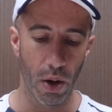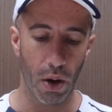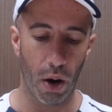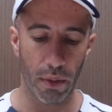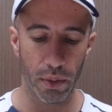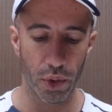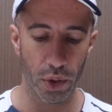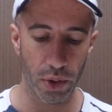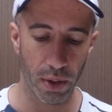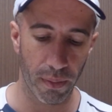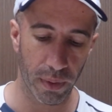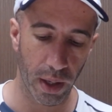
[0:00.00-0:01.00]
of
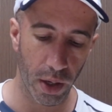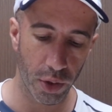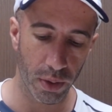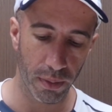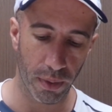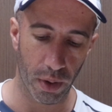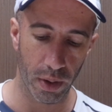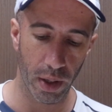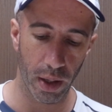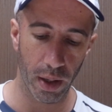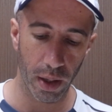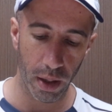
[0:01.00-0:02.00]
justification for
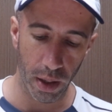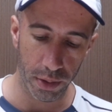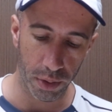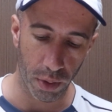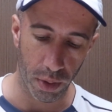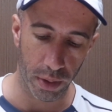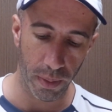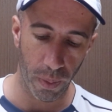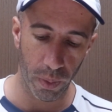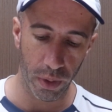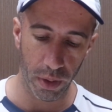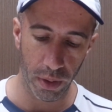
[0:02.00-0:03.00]
it, or
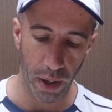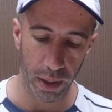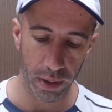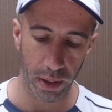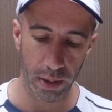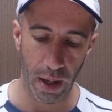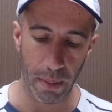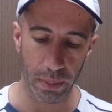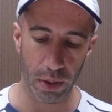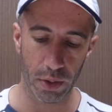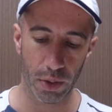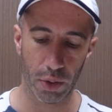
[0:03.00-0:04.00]
that
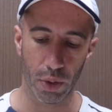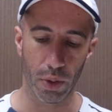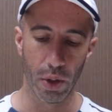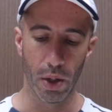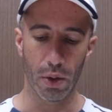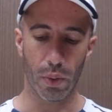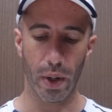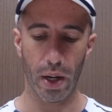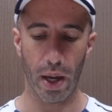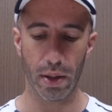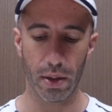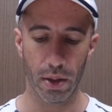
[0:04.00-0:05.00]
attempts to
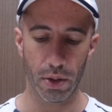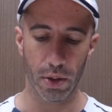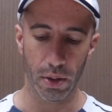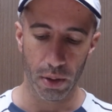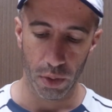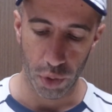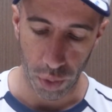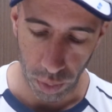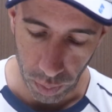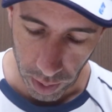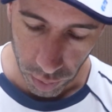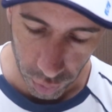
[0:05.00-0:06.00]
relate it
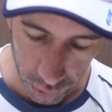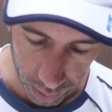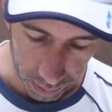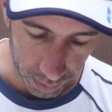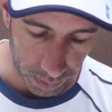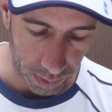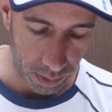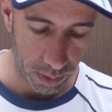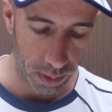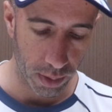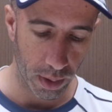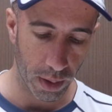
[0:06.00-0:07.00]
to
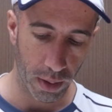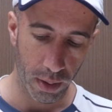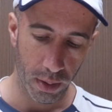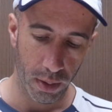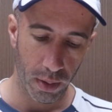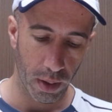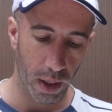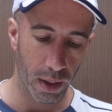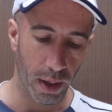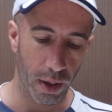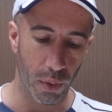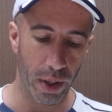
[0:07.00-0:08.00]
issues
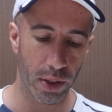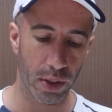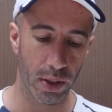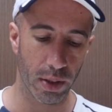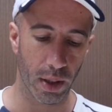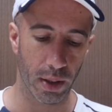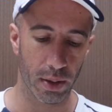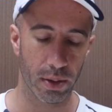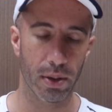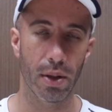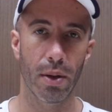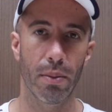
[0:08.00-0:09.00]
in
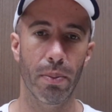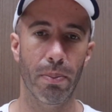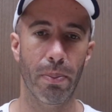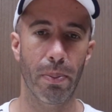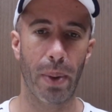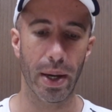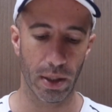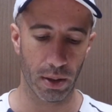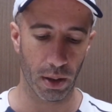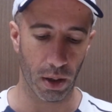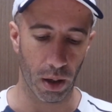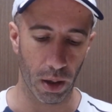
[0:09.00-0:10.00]
linguistics by
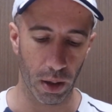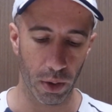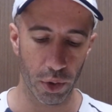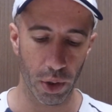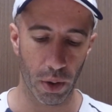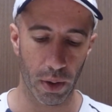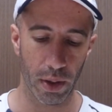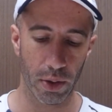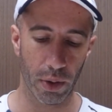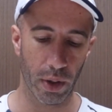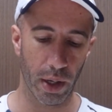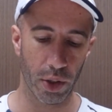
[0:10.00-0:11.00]
psychology or
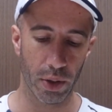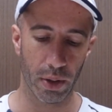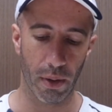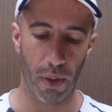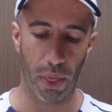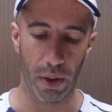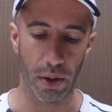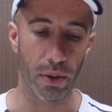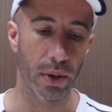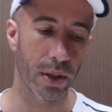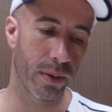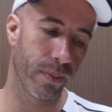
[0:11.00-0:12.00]
educational
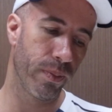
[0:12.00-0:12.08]
theory.